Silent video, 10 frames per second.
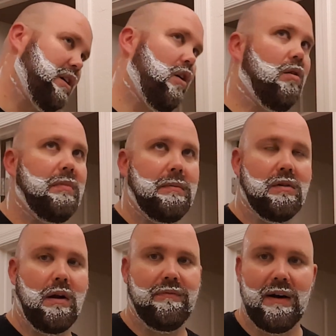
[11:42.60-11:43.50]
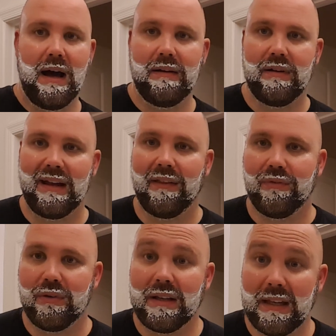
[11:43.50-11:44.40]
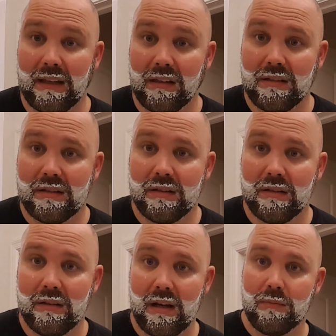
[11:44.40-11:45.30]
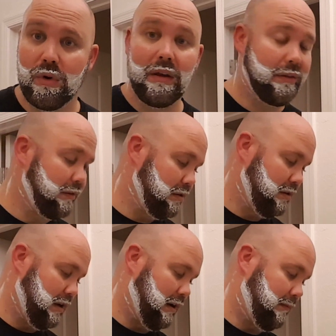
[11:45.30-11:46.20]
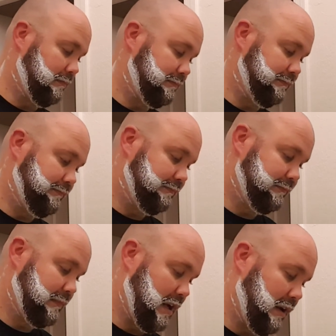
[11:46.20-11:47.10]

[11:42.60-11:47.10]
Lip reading: get home maybe around 5. I got 3 kids that I'm with that I